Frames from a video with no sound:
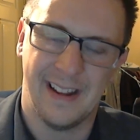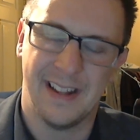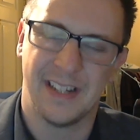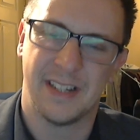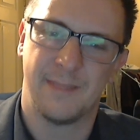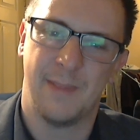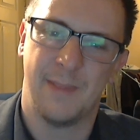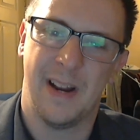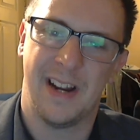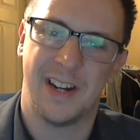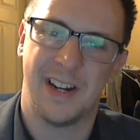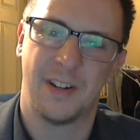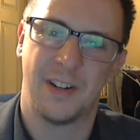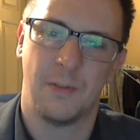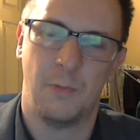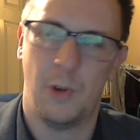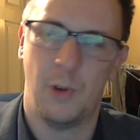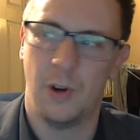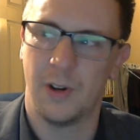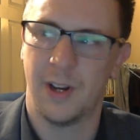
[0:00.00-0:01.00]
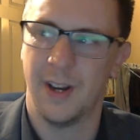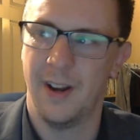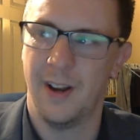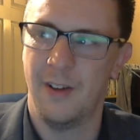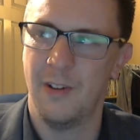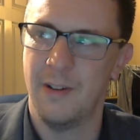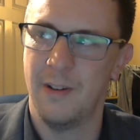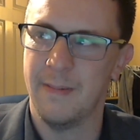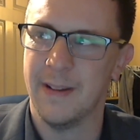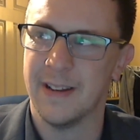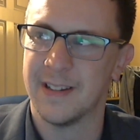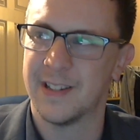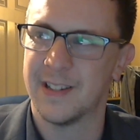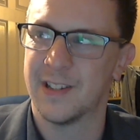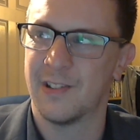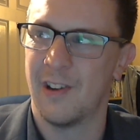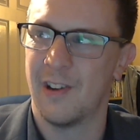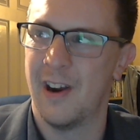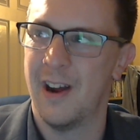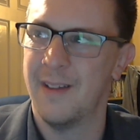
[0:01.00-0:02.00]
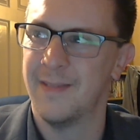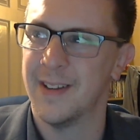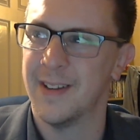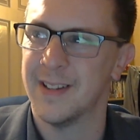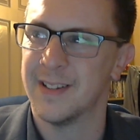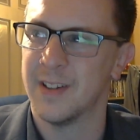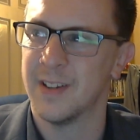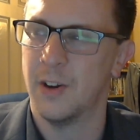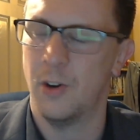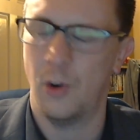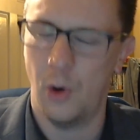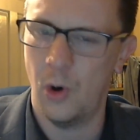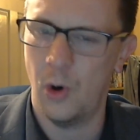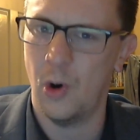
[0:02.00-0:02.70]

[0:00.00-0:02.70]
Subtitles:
it splashed what could only be described as